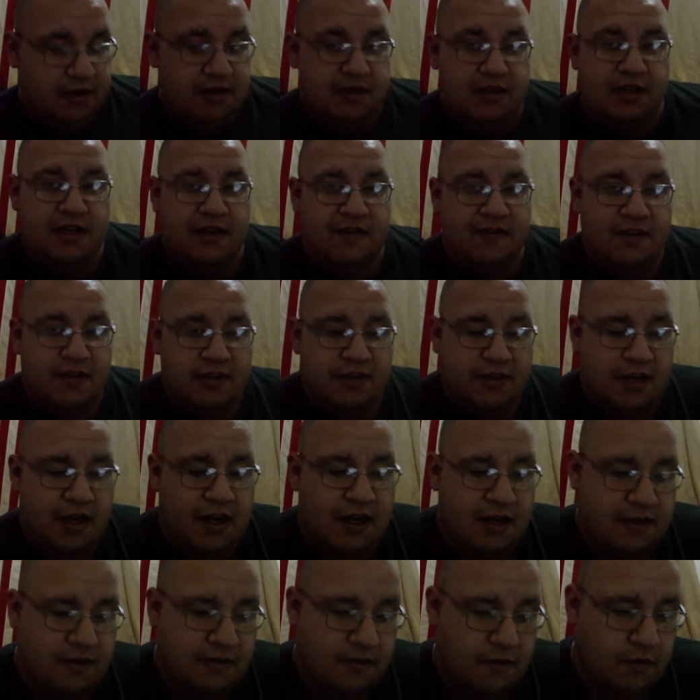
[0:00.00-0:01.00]
give it a
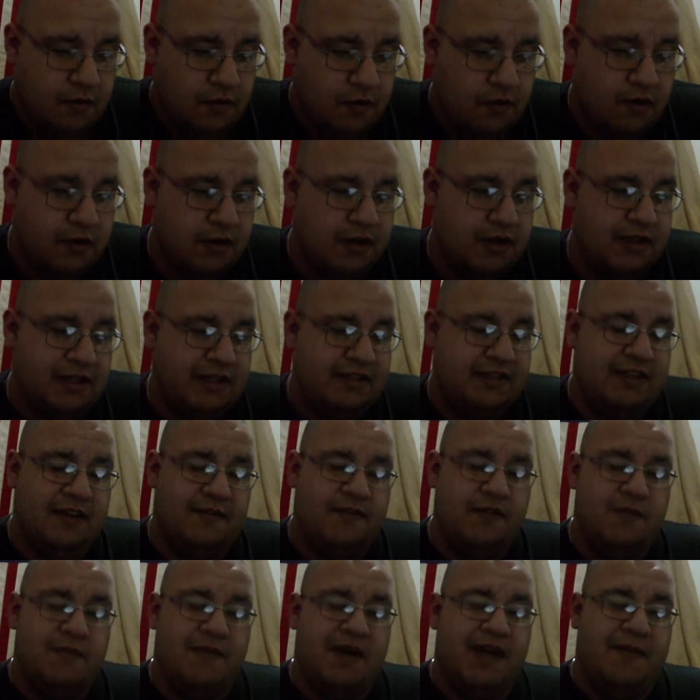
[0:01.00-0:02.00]
shot, or at least give
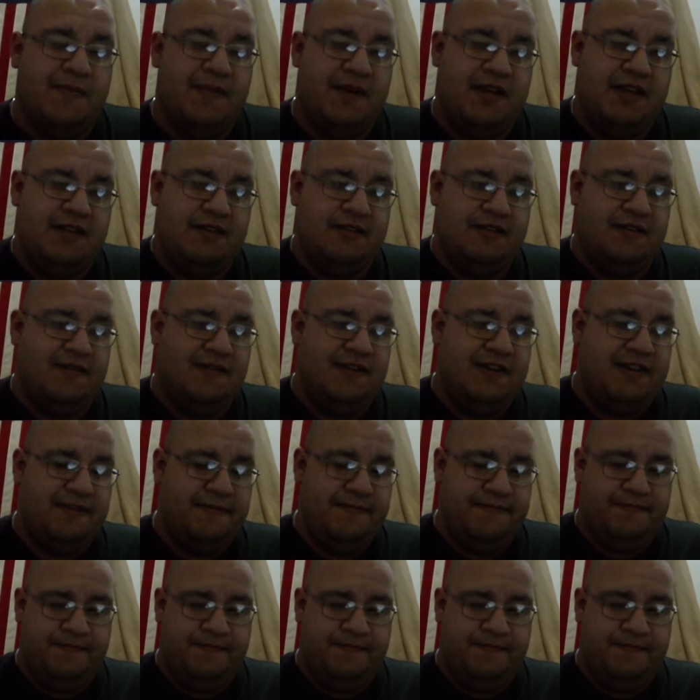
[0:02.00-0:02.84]
you my opinions of it.